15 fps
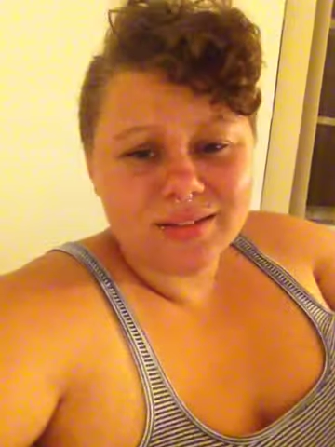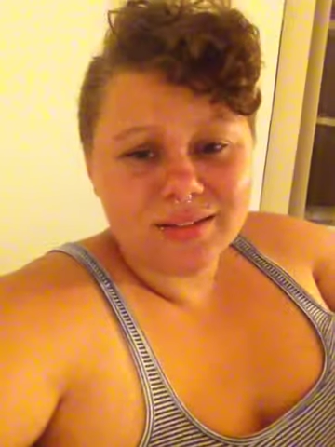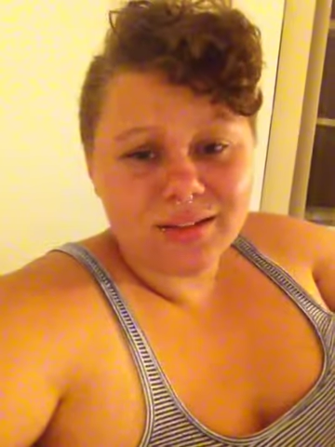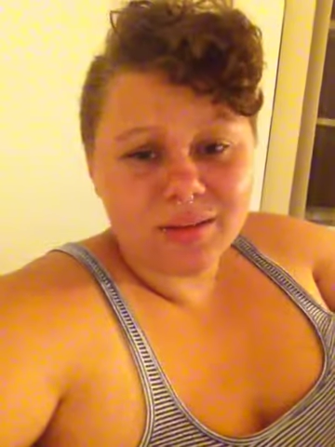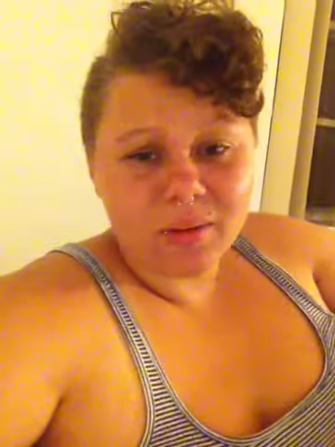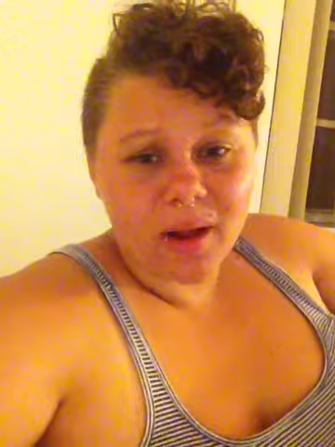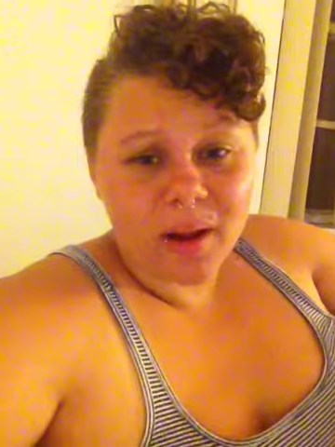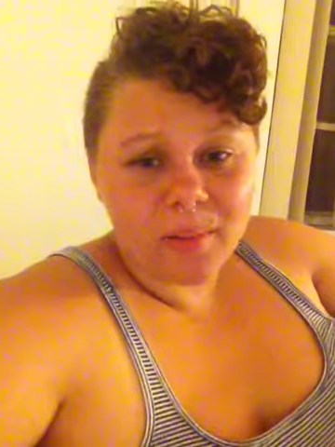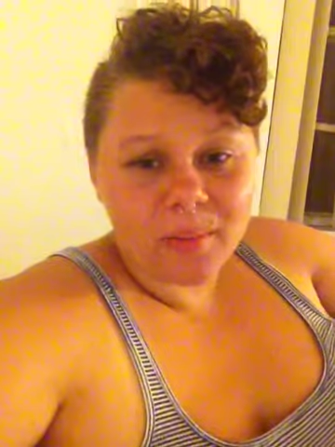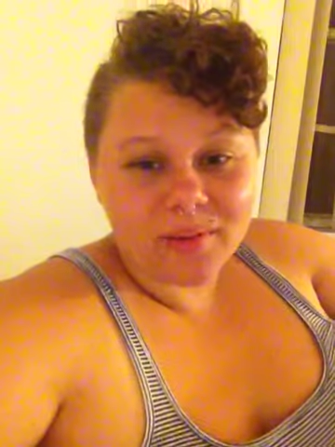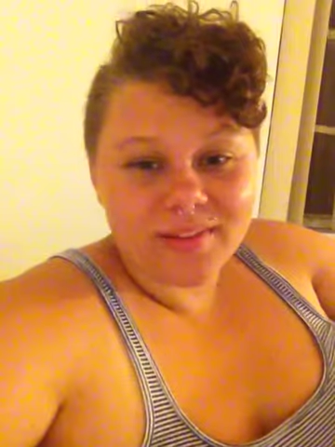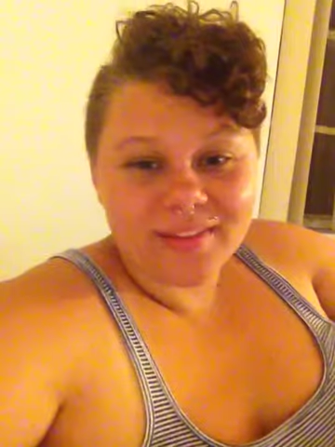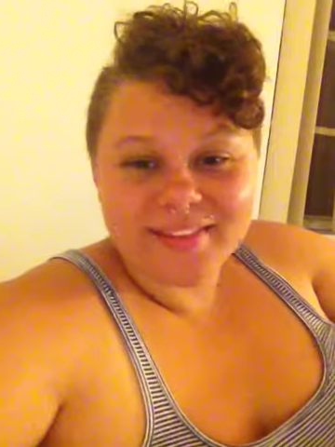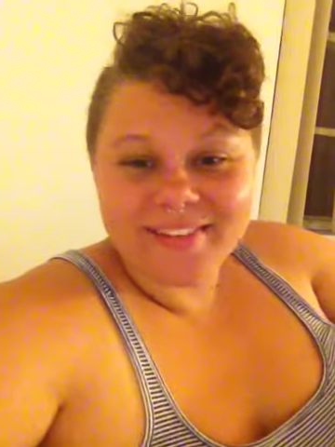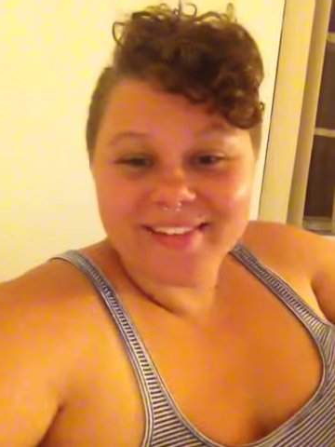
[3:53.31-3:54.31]
see what
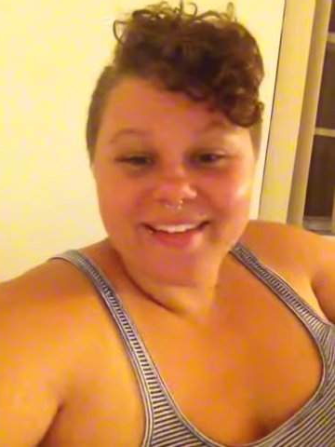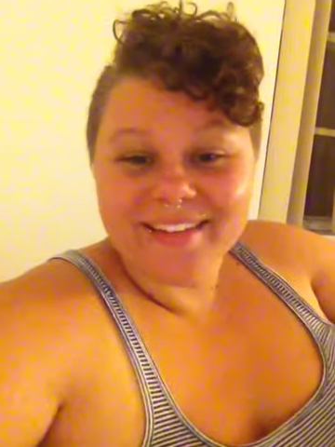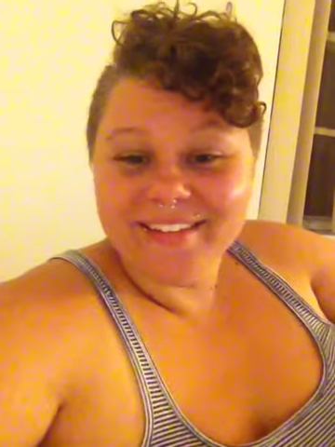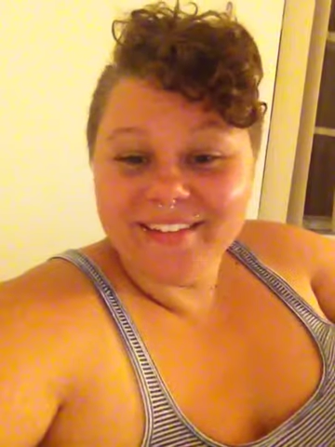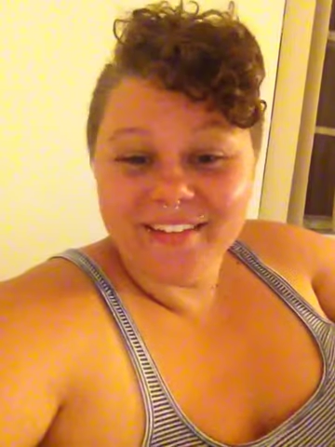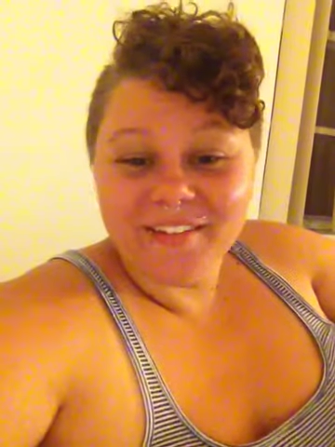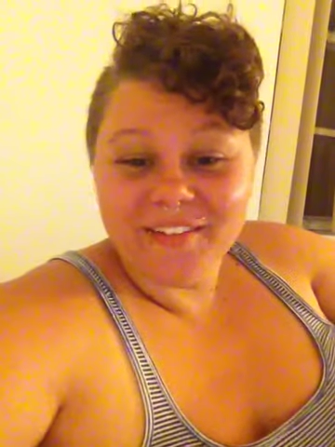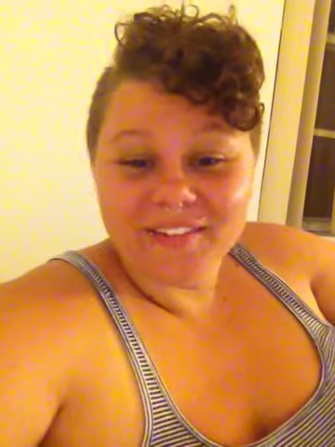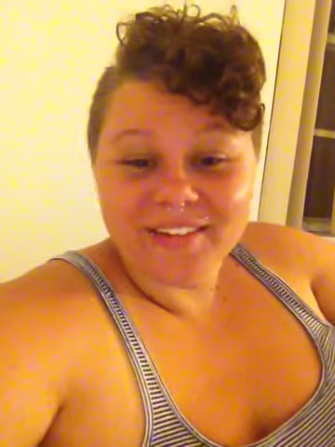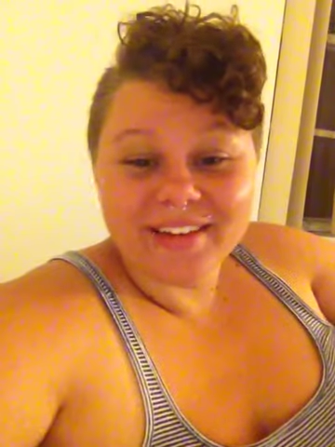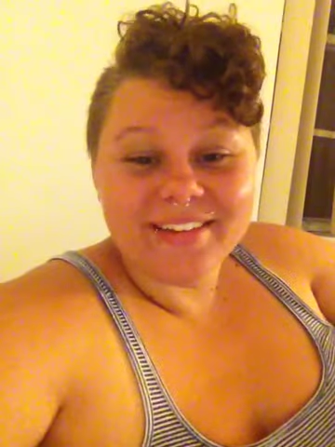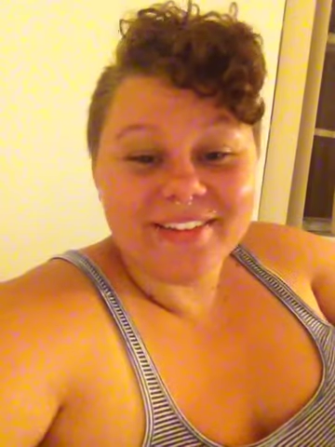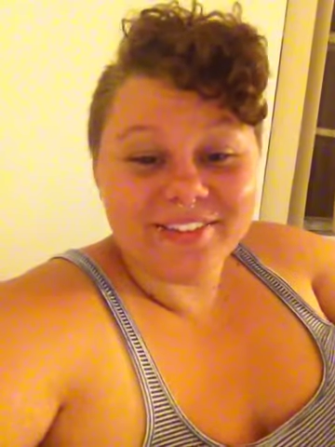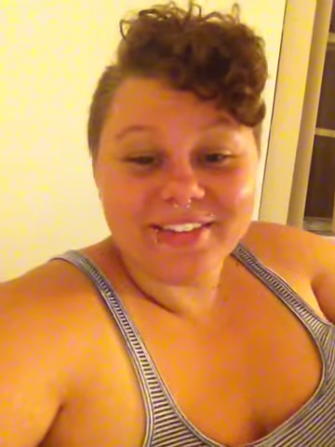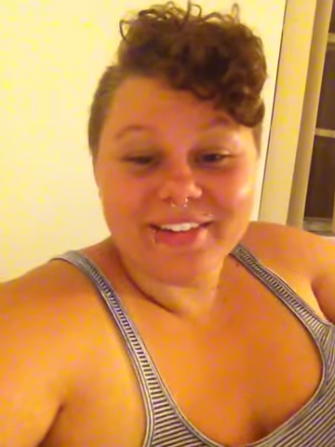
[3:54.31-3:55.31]
happens. I don't know.
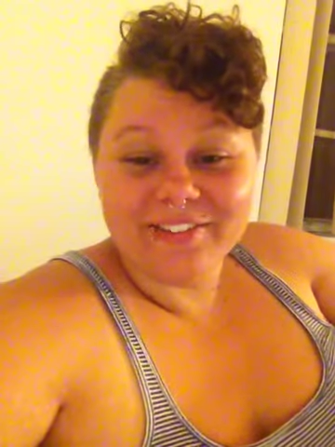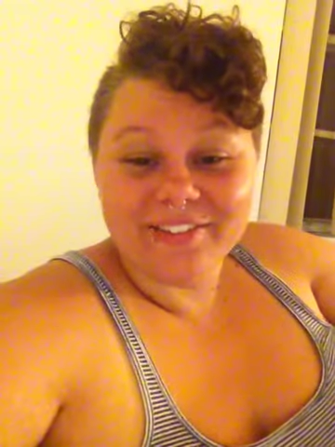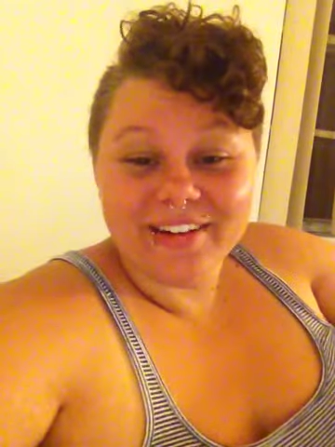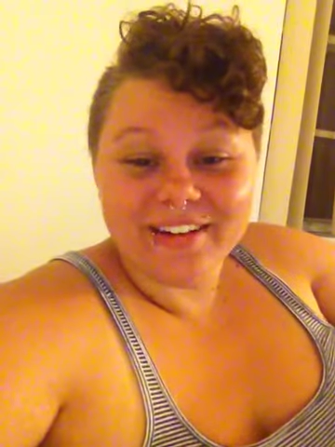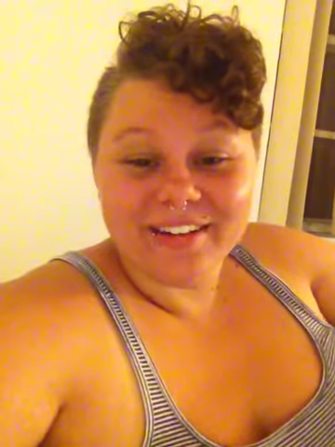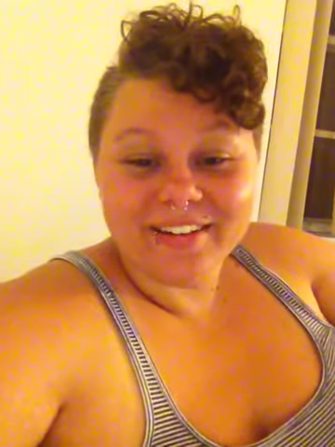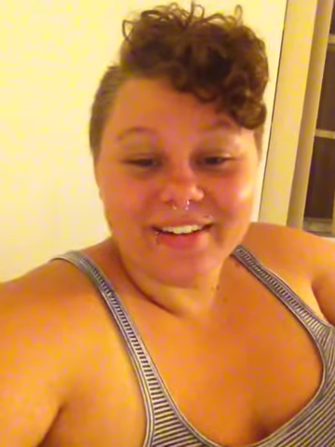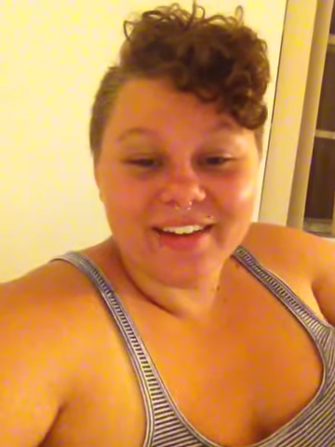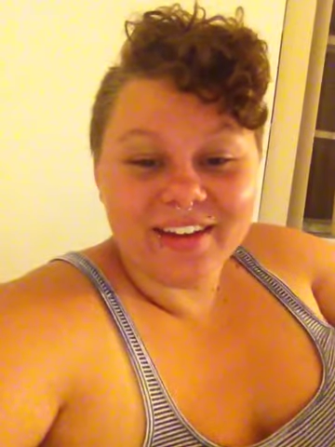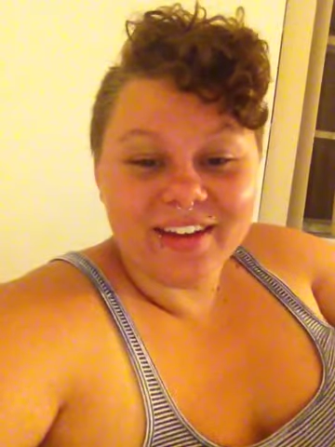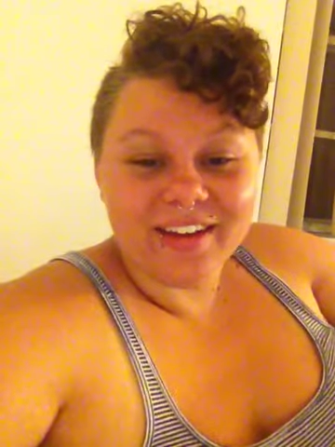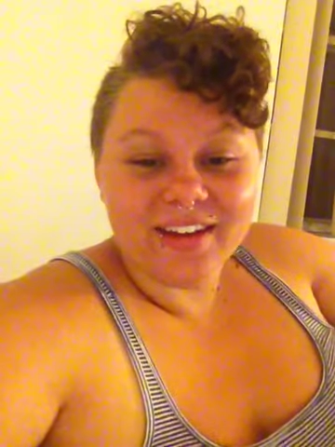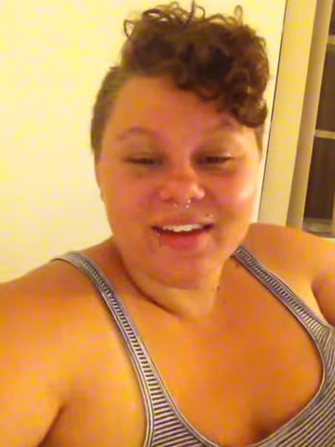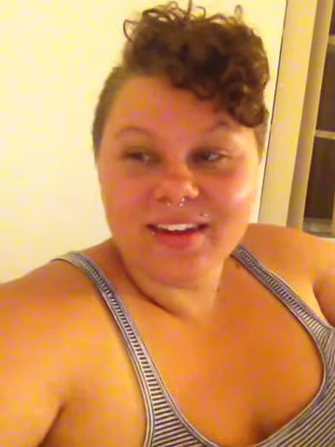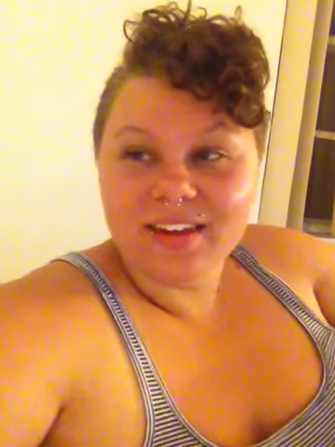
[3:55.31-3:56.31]
It was really weird,
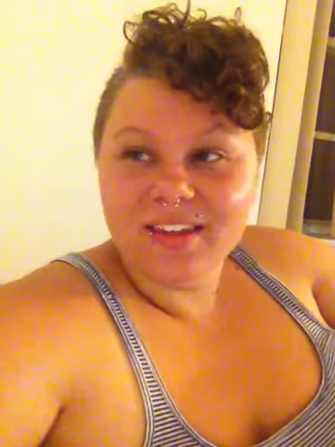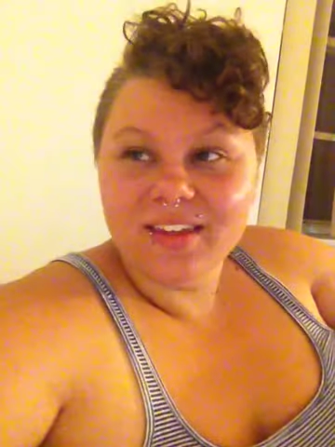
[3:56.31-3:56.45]
like,